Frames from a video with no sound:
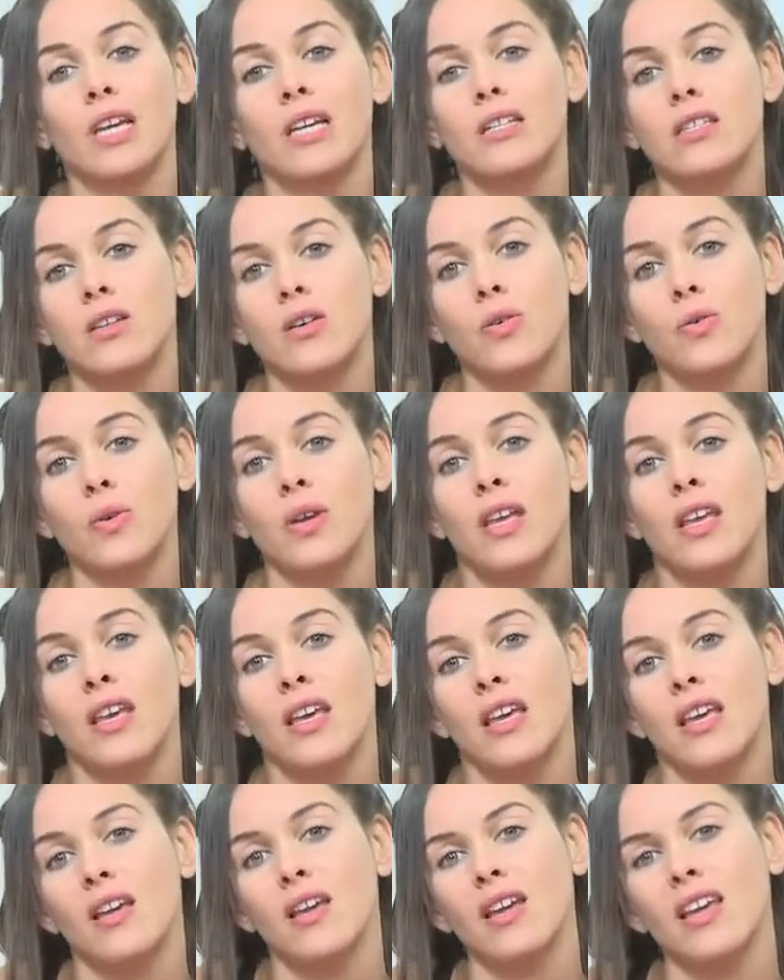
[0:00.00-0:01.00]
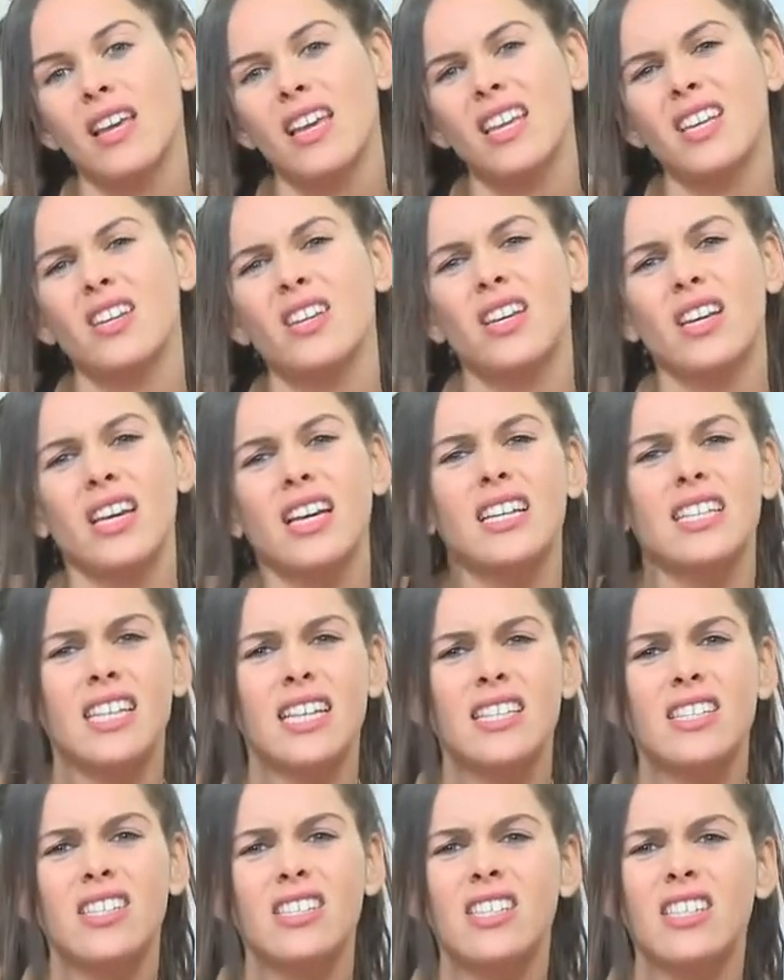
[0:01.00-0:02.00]
So
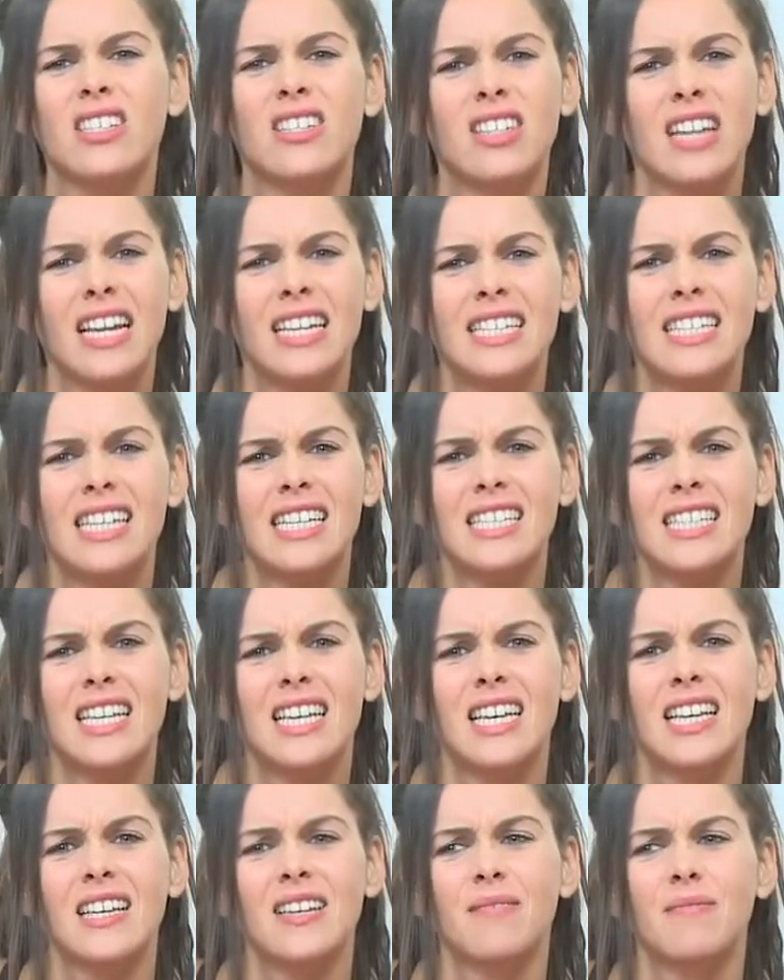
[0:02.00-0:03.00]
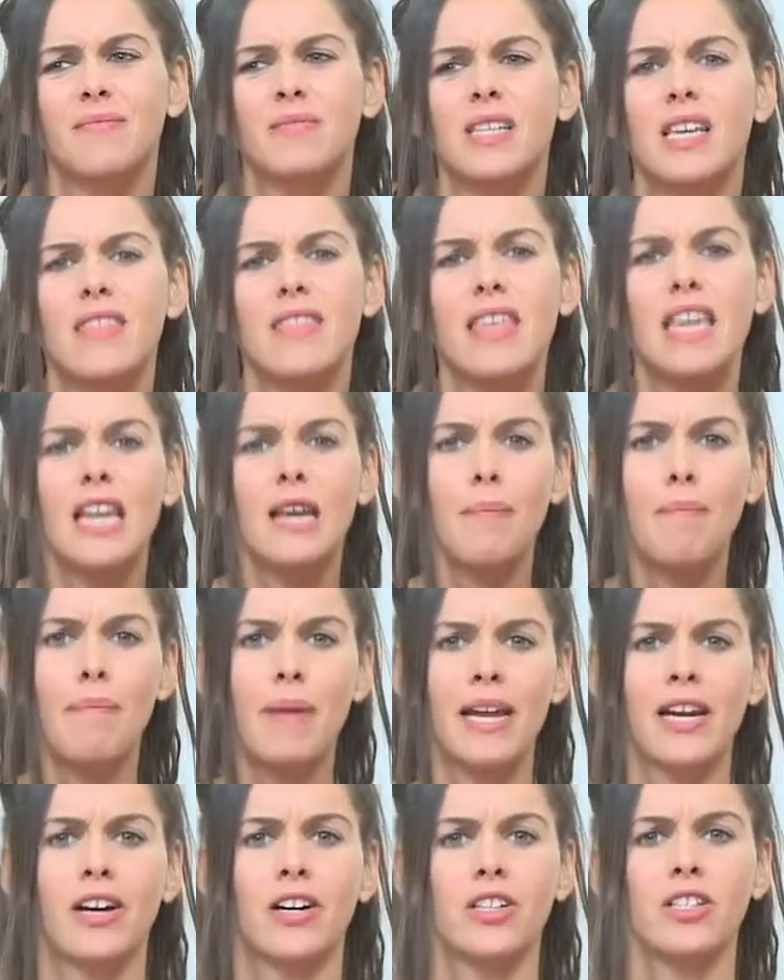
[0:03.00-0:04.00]
it's just a good idea to think
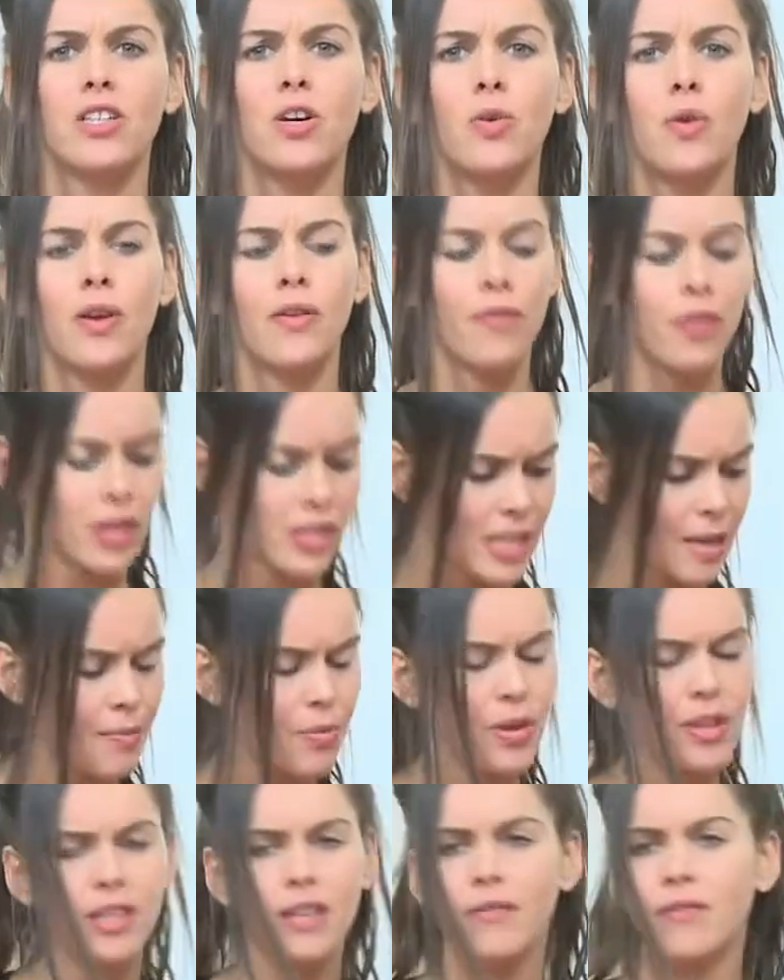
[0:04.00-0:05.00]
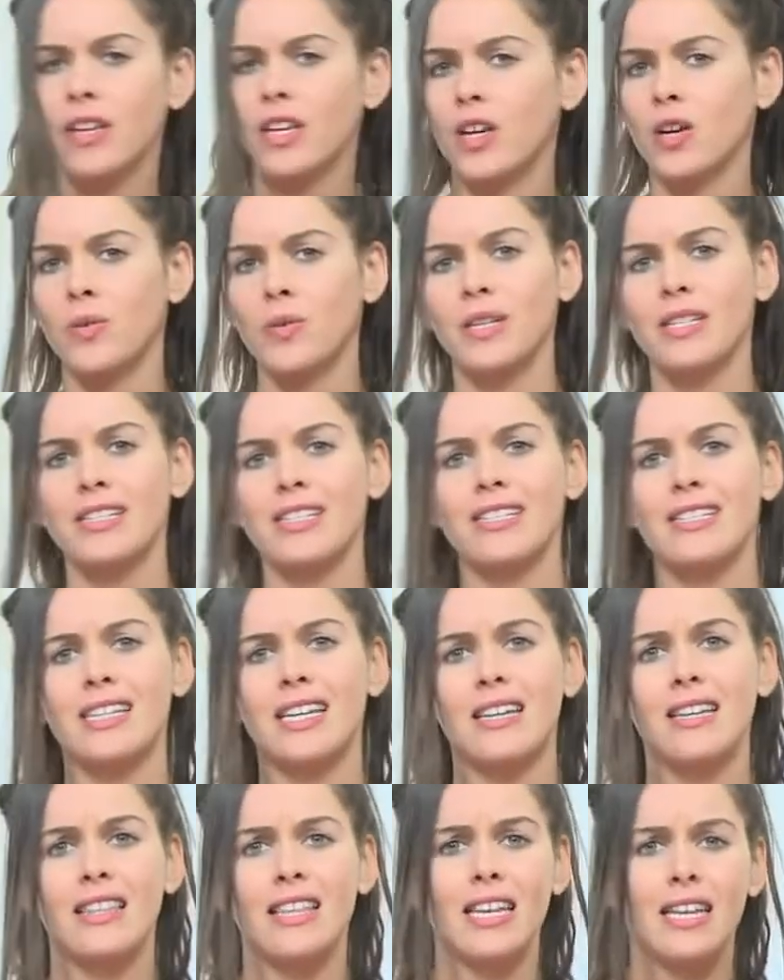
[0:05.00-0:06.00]
bigger. So for example, in the video we just
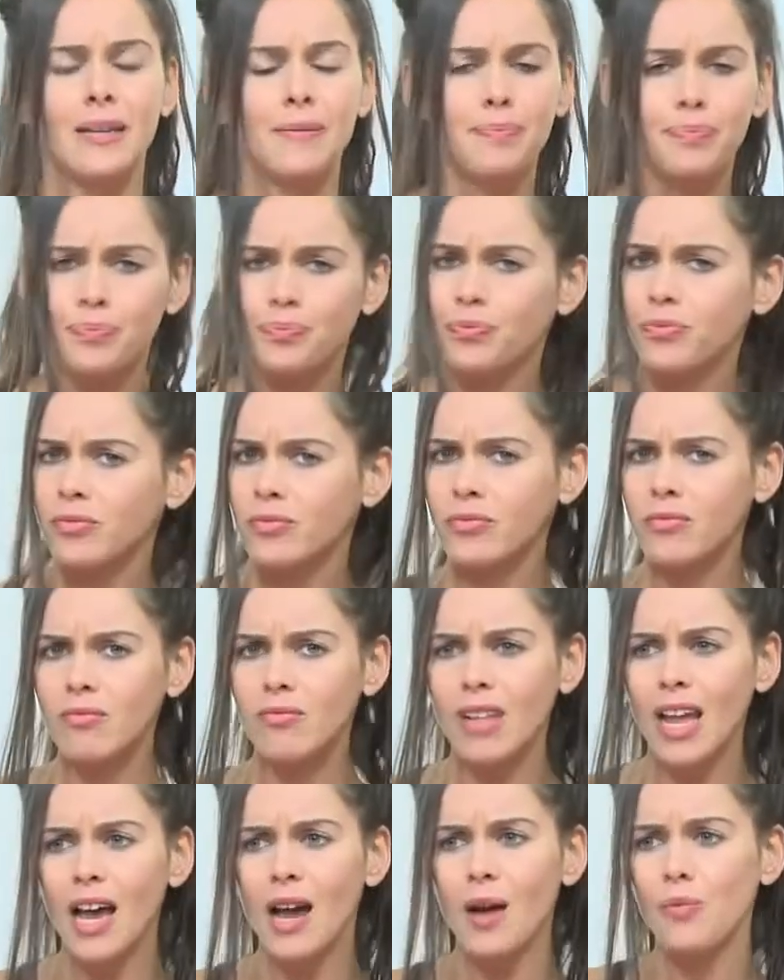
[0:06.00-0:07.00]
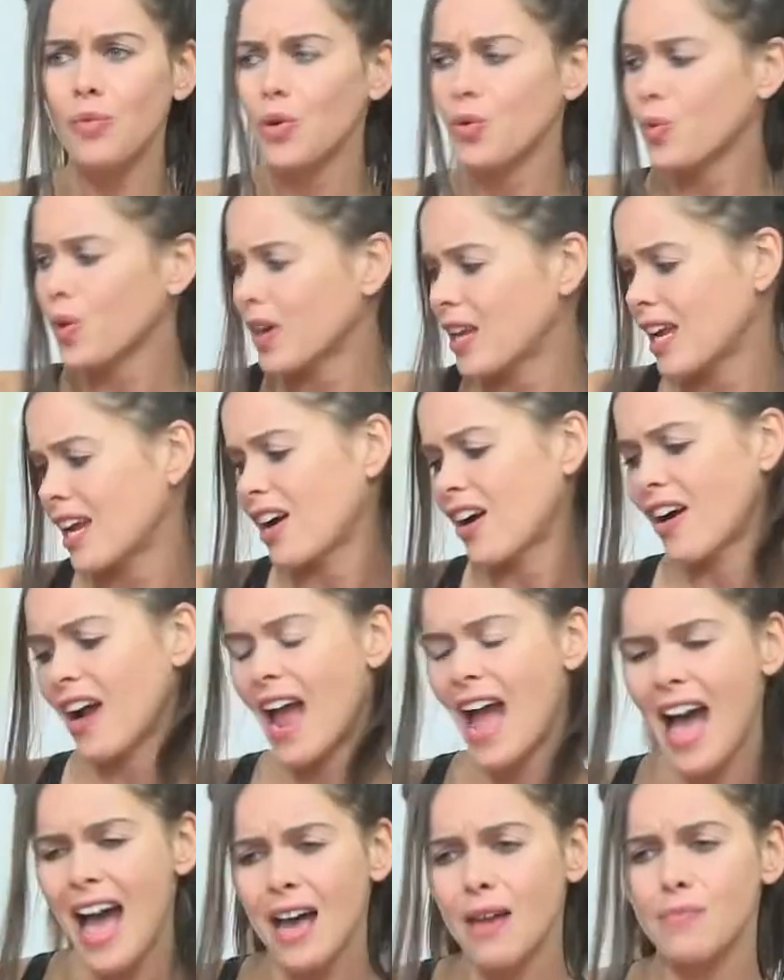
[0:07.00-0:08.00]
did we're working our
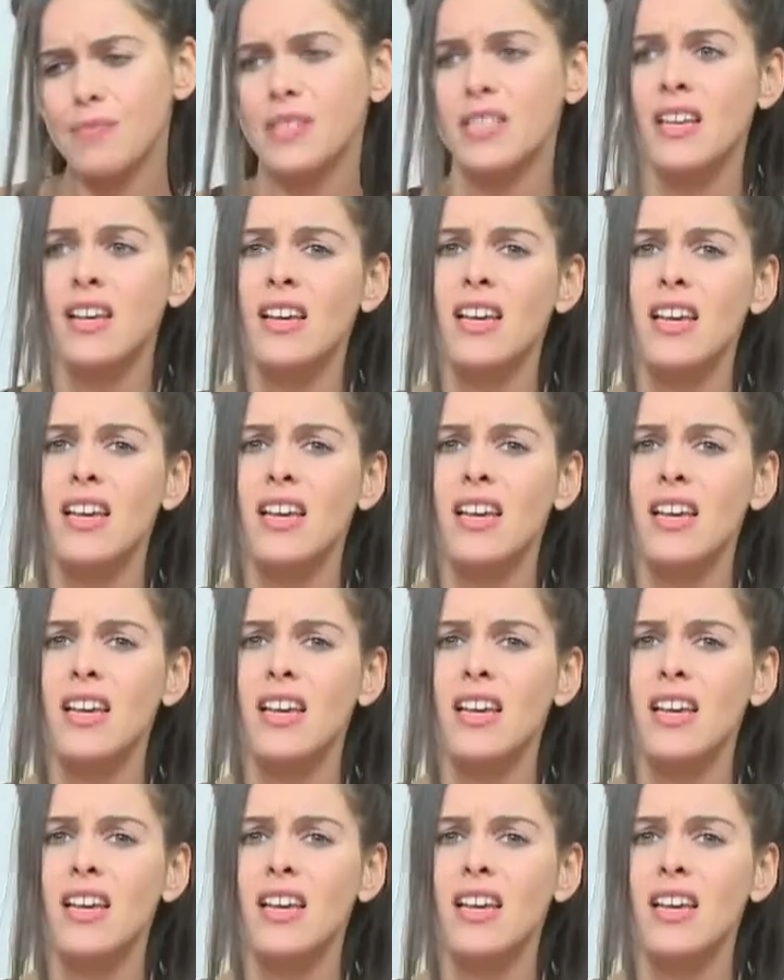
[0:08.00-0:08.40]
abs.